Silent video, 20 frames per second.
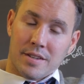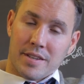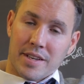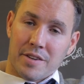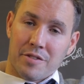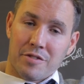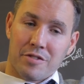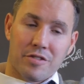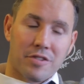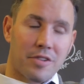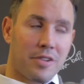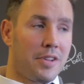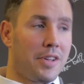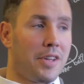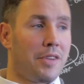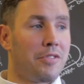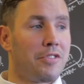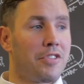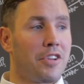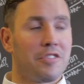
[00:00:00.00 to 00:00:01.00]
They have su- they
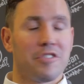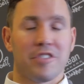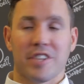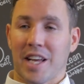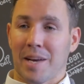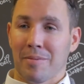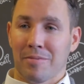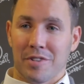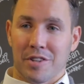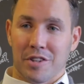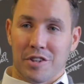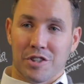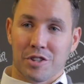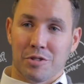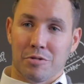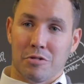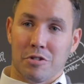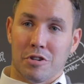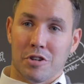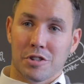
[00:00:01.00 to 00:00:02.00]
have such depth in their
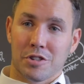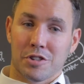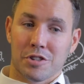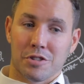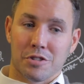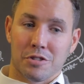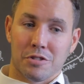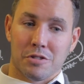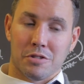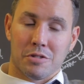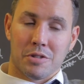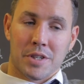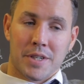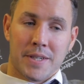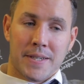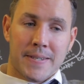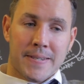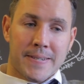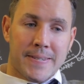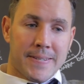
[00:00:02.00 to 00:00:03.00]
squad, so
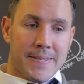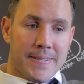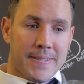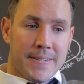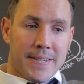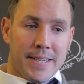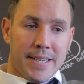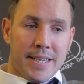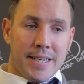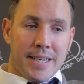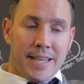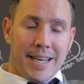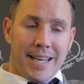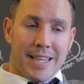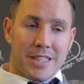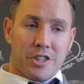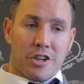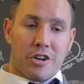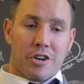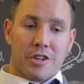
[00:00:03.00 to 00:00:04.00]

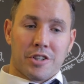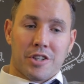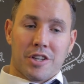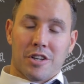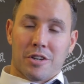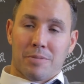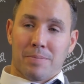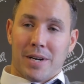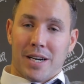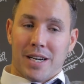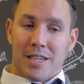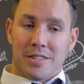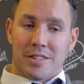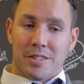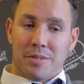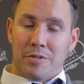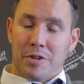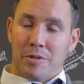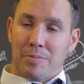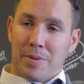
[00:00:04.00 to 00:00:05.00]
it's hard to look past
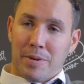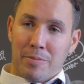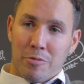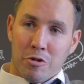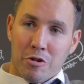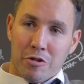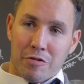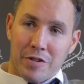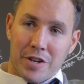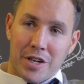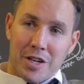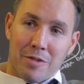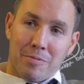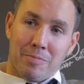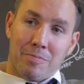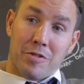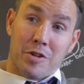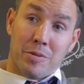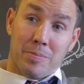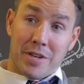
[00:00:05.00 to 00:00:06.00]
them. they will be motivated
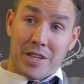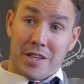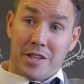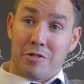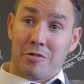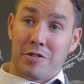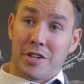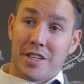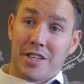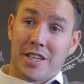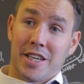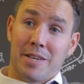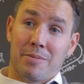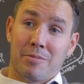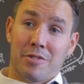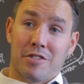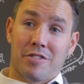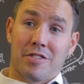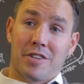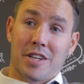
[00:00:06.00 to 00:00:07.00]
to be the only team
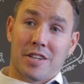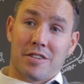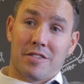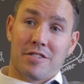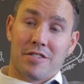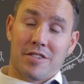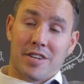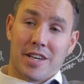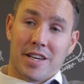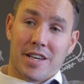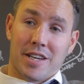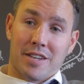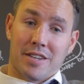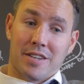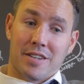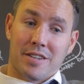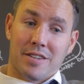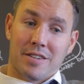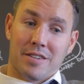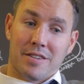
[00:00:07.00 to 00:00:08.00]
that that's uh,
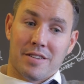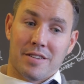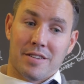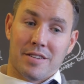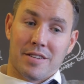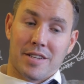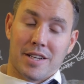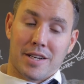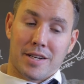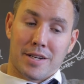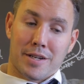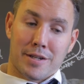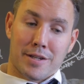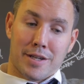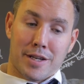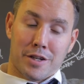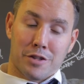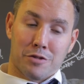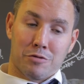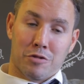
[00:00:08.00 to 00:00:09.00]
that
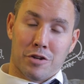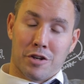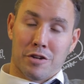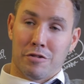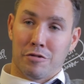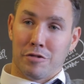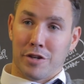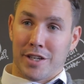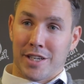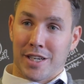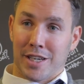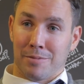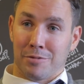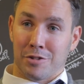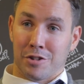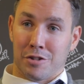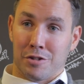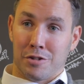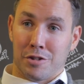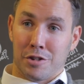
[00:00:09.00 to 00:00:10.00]
that is one or three times
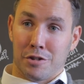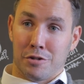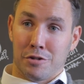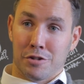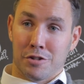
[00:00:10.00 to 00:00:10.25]
in a row.